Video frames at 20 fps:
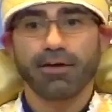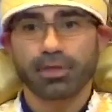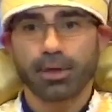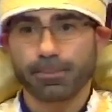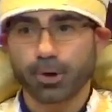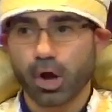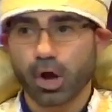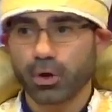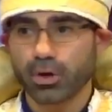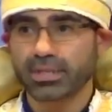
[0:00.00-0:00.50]
of the
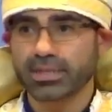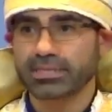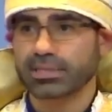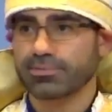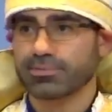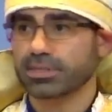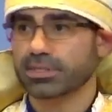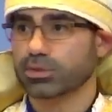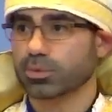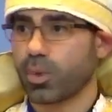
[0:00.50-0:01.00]
brokenness
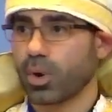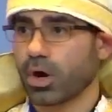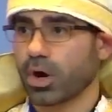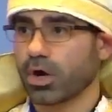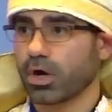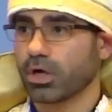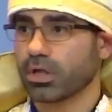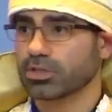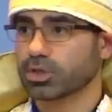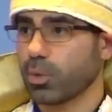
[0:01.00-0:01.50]
of this
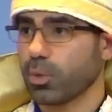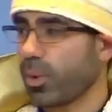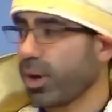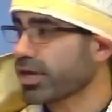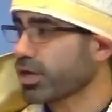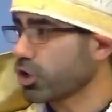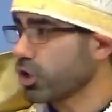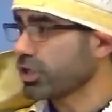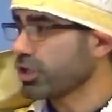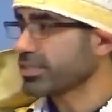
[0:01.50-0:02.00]
world. So,
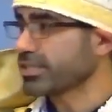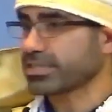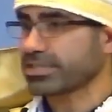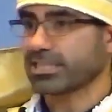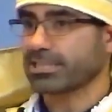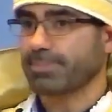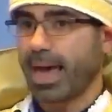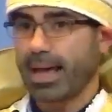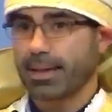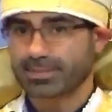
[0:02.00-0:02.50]
what good does
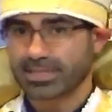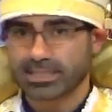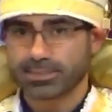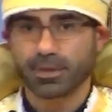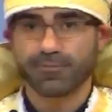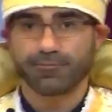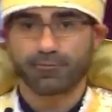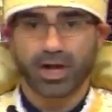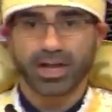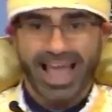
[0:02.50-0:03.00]
this
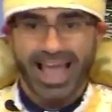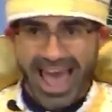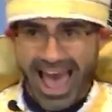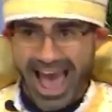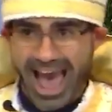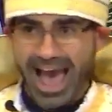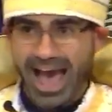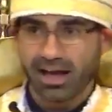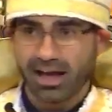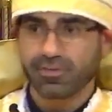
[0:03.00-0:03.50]
baptismal font
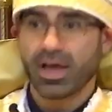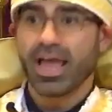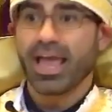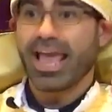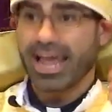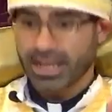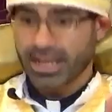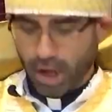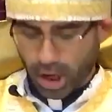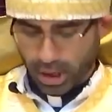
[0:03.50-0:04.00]

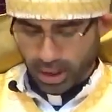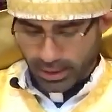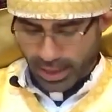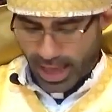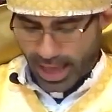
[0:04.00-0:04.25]
have in our